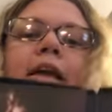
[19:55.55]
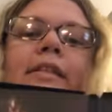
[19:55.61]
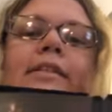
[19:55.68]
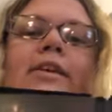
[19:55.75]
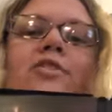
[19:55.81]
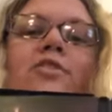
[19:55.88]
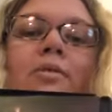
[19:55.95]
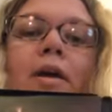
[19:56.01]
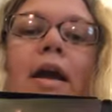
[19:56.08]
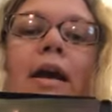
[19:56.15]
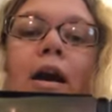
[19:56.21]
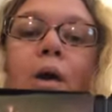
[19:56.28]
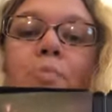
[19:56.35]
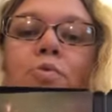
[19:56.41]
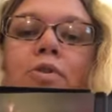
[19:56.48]
This
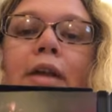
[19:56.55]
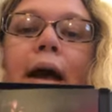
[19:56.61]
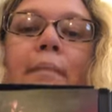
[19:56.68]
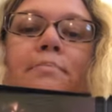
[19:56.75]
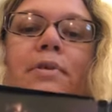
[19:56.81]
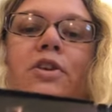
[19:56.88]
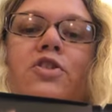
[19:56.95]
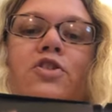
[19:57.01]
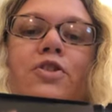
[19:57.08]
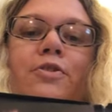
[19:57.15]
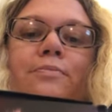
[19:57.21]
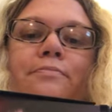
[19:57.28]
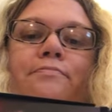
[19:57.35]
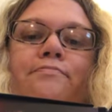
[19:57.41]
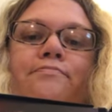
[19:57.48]
it comes with that picture.